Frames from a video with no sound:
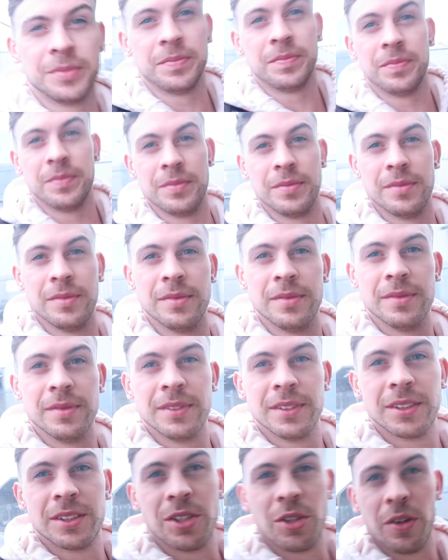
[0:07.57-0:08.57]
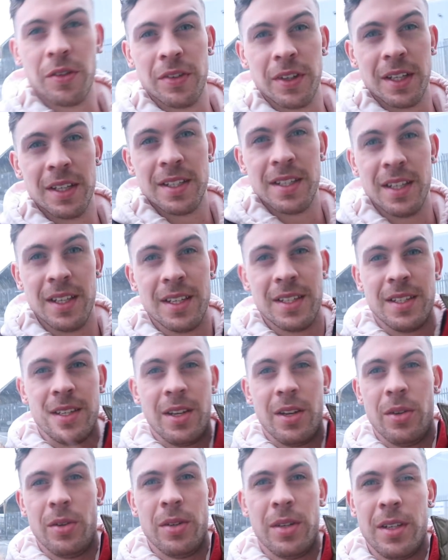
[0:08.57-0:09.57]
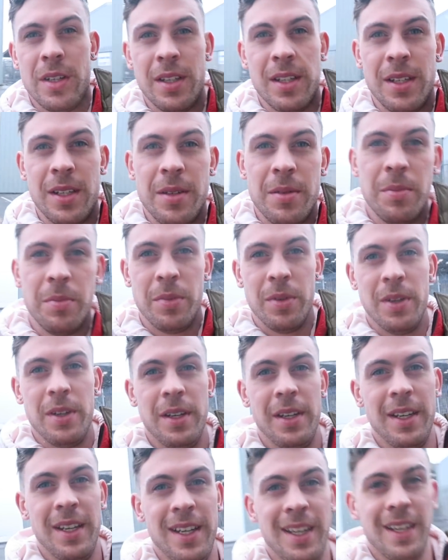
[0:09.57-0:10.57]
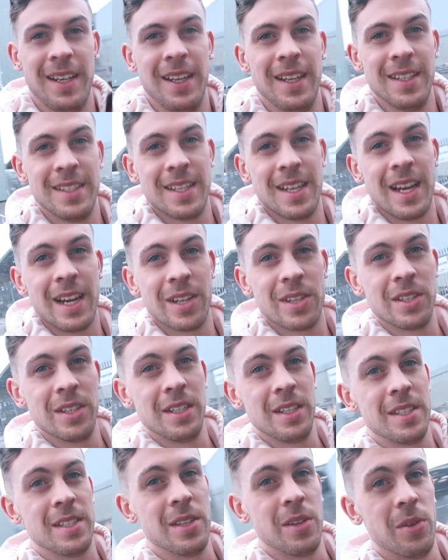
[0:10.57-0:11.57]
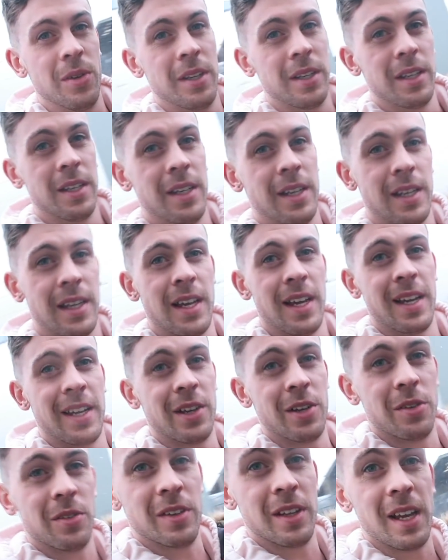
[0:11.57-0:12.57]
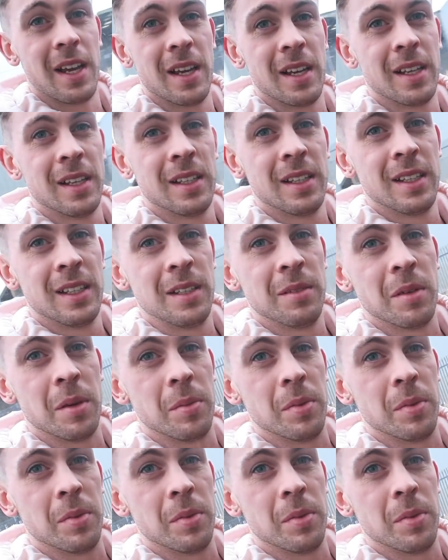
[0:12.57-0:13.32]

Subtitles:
Don't know if you can see the snow, but it is actually snowing. I can't get over that.